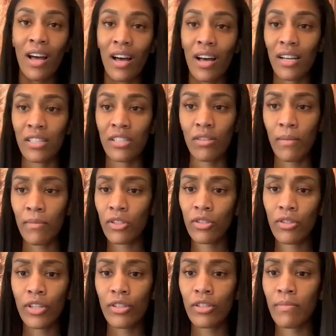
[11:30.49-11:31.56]
So I'm just
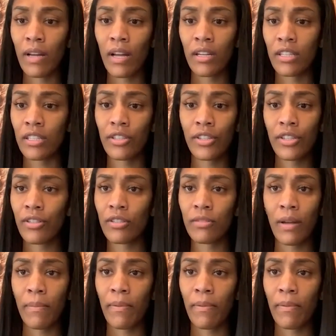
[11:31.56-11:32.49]
going to continue to use my